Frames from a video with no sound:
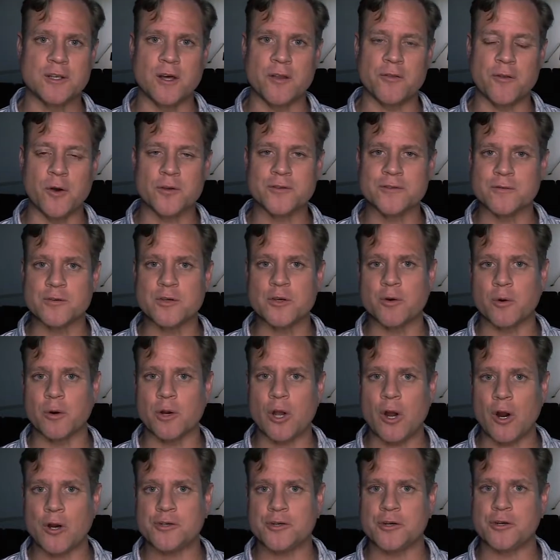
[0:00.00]
Those of you who are
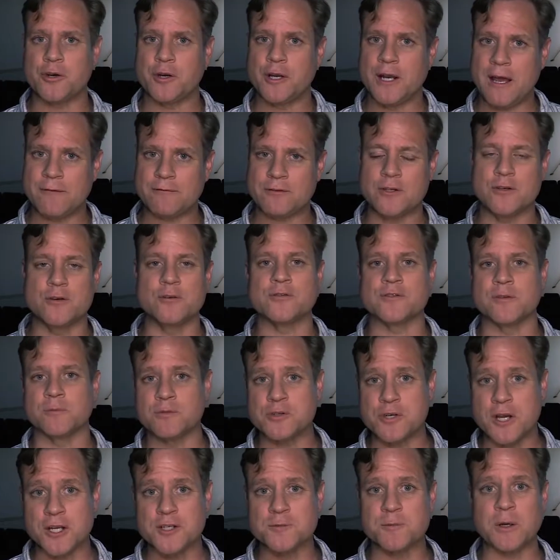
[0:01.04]
larger, you're going to have to use some
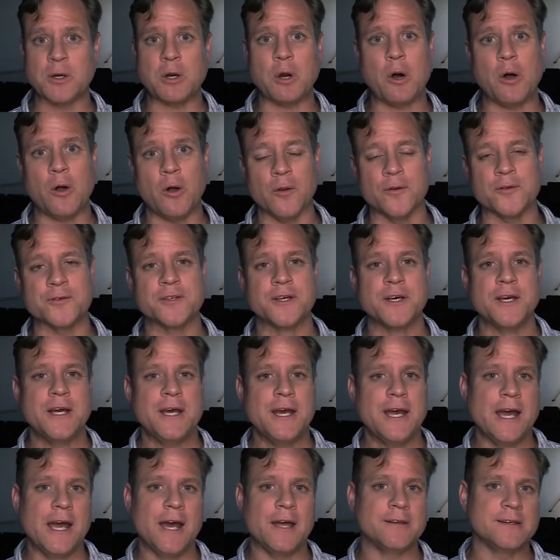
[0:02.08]
judgment calls
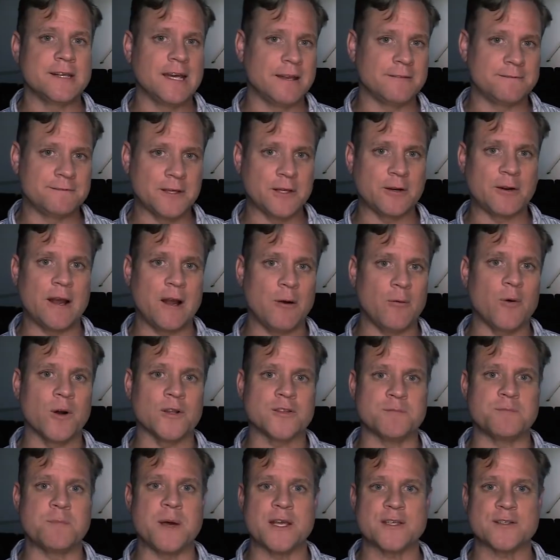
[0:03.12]
and figure out
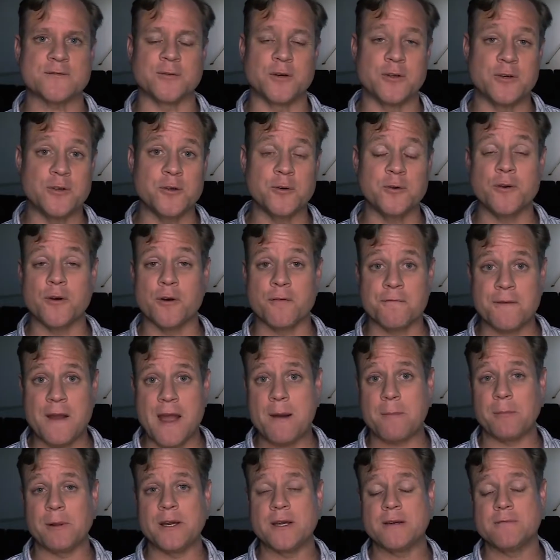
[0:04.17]
what's best for you, your
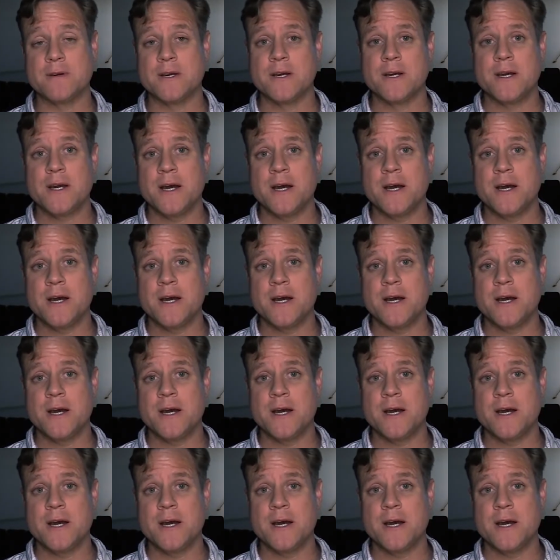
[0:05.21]
family,